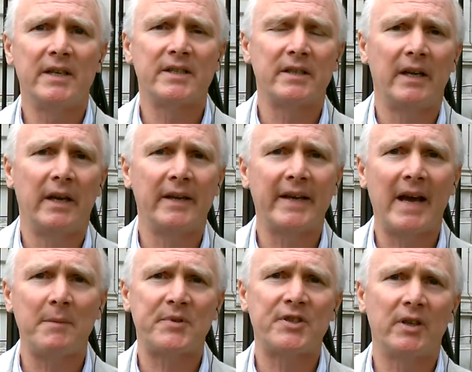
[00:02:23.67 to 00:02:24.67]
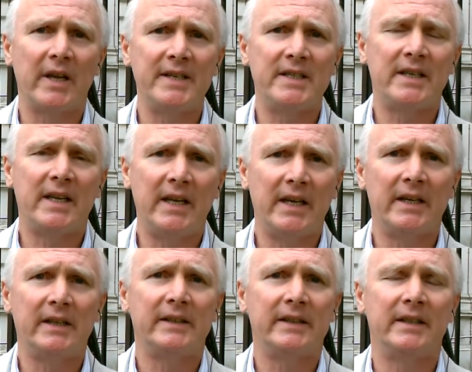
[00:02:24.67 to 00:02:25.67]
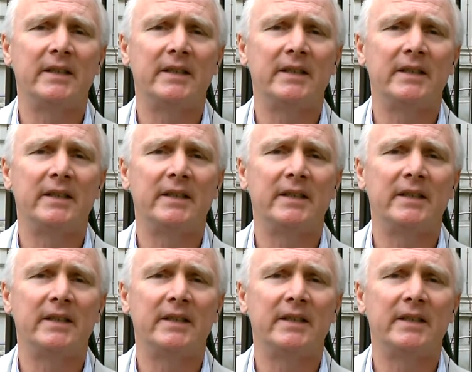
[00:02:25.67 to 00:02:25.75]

is encapsulated here